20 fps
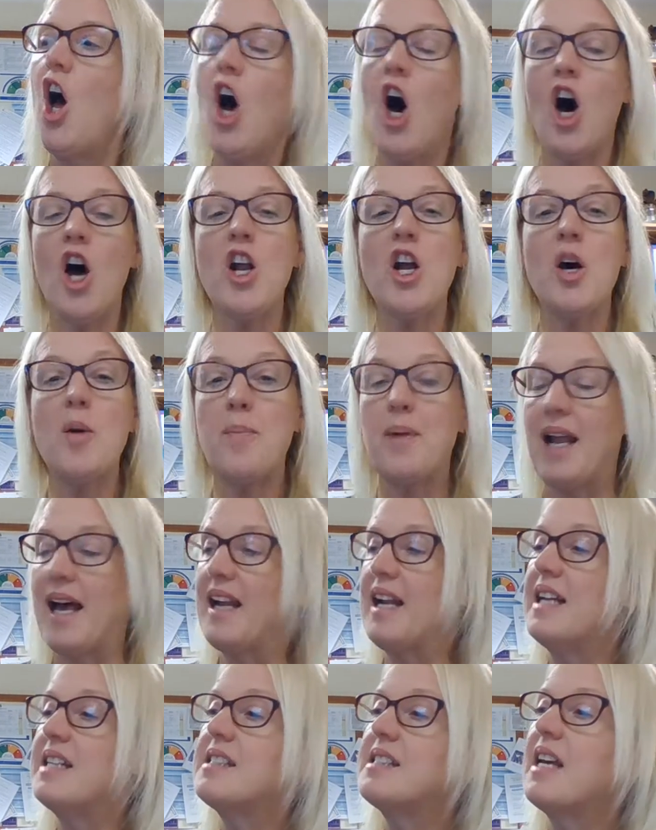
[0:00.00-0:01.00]
On our
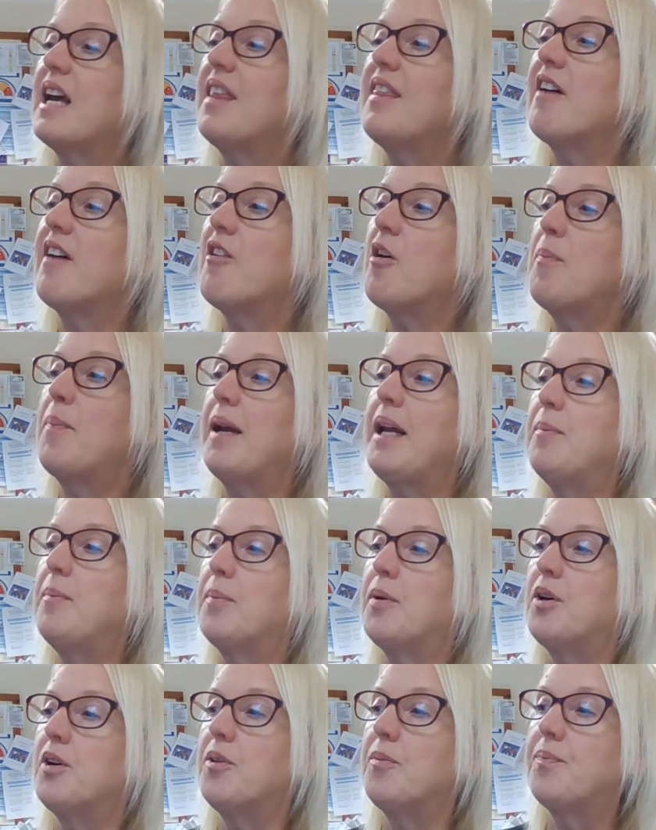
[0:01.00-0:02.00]
planet, there are
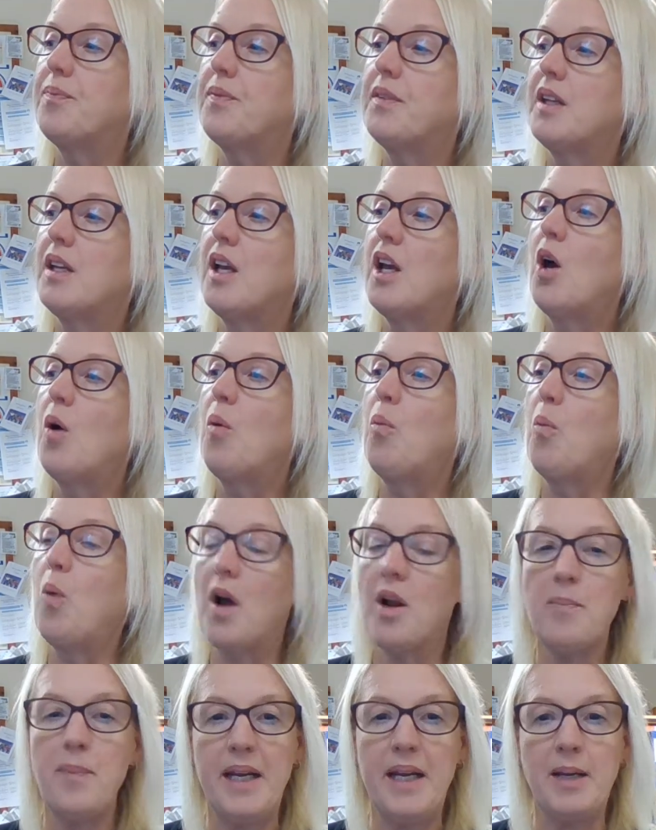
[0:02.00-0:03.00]
people.
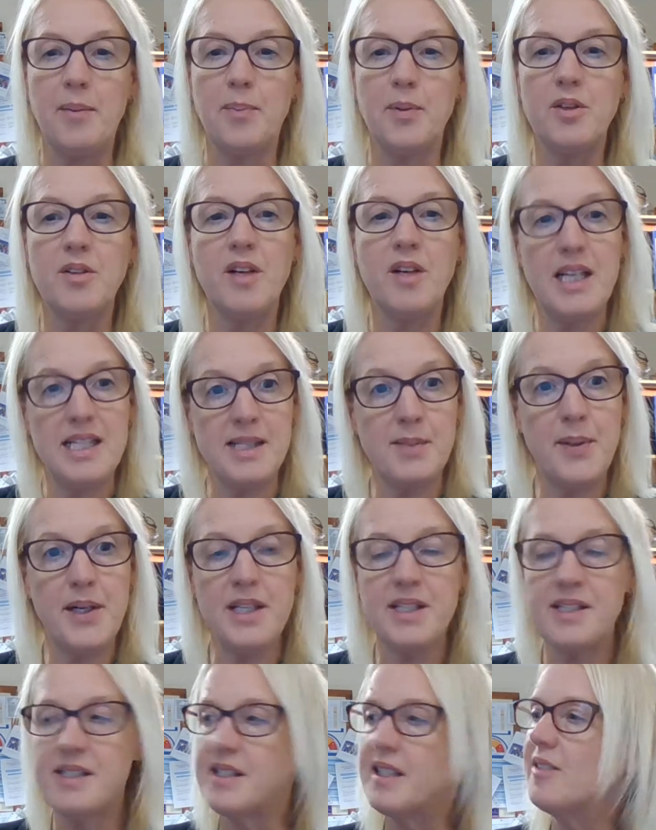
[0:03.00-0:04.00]
One people is
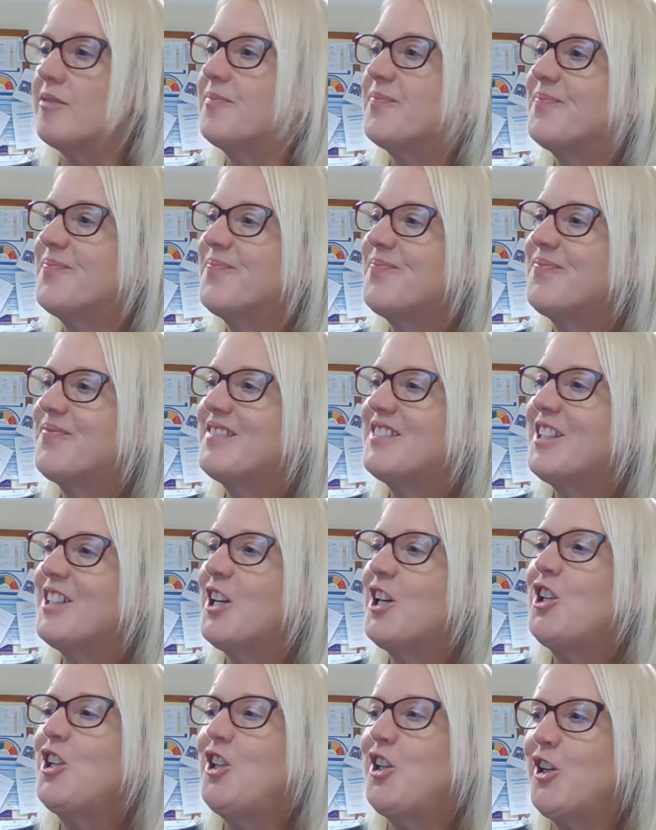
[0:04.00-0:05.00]
a person.
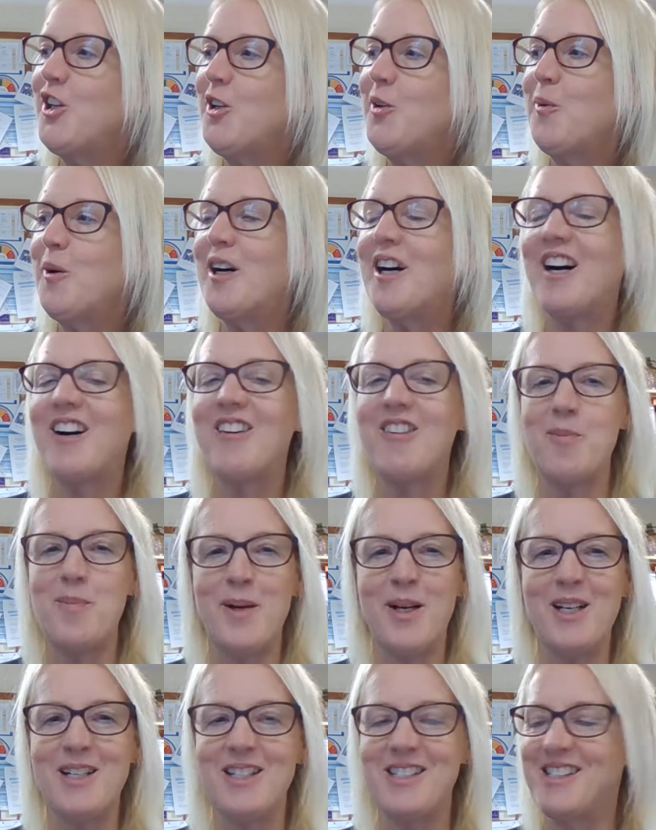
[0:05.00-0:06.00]
You are a
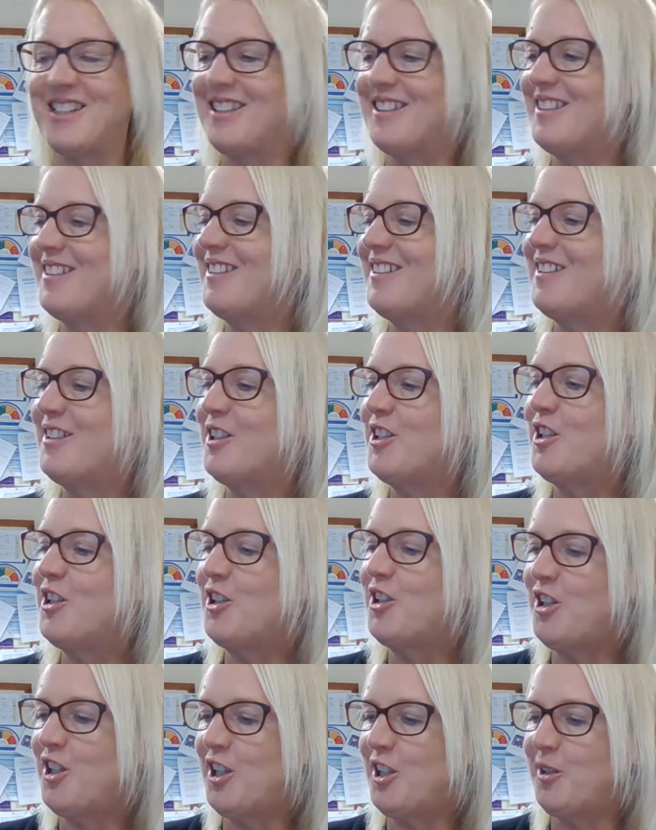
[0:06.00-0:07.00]
person.
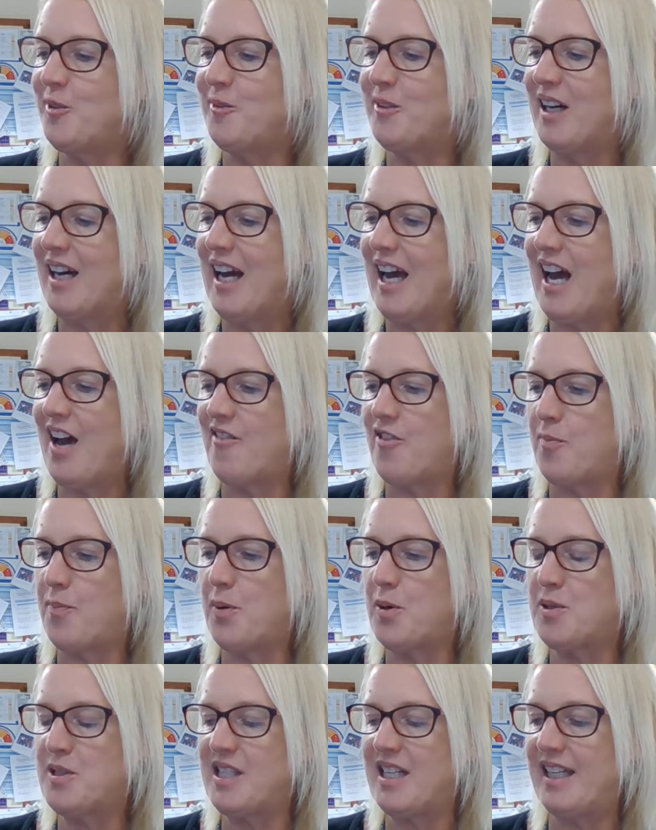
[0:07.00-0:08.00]
You have a
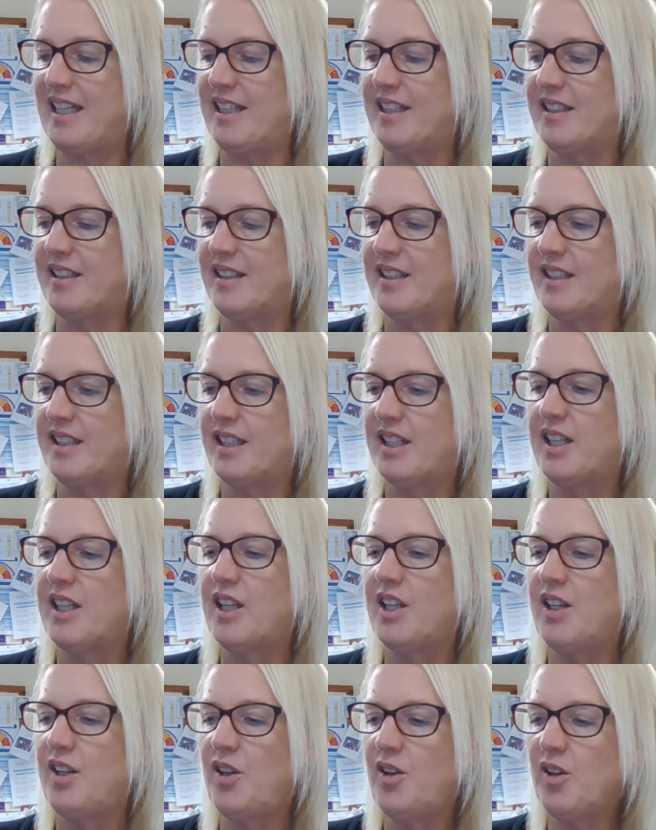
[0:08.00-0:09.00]
body.
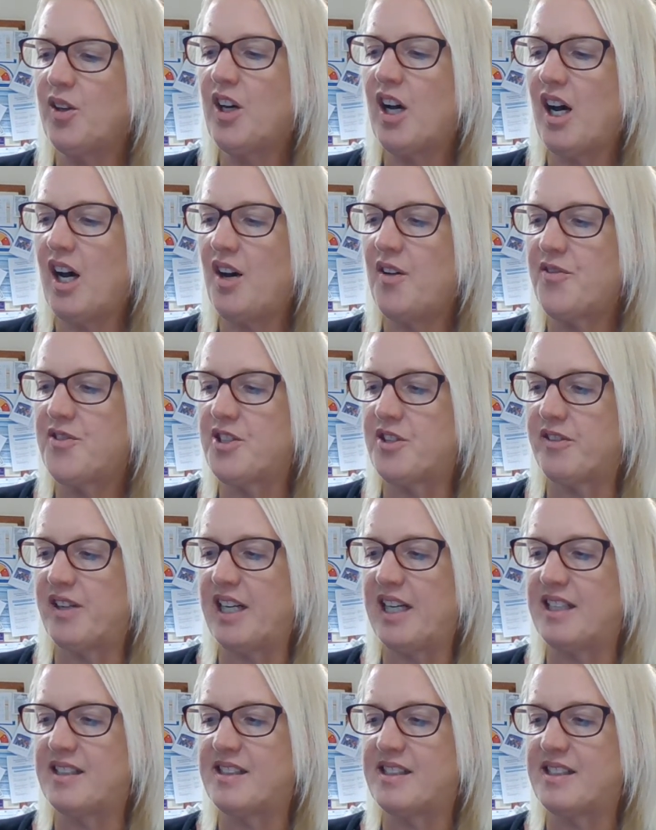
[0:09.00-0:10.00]
Look after it,